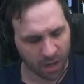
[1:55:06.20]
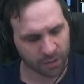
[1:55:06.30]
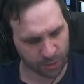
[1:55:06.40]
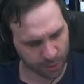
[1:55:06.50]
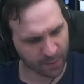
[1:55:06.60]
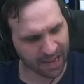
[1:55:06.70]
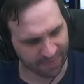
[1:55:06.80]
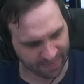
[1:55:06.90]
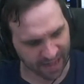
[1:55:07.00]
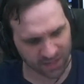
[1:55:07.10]
Juice
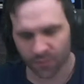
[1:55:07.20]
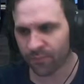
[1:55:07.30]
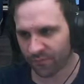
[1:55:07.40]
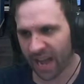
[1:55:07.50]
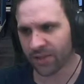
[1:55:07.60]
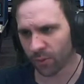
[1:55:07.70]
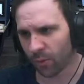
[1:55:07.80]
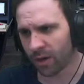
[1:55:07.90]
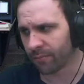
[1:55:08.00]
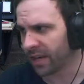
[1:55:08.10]
pot. That's that's what
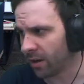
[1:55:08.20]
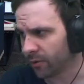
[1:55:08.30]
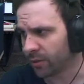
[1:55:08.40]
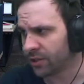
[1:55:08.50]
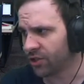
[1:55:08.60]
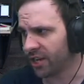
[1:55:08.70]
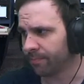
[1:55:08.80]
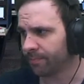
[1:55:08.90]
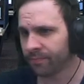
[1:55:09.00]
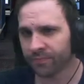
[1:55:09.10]
won me over with Jim.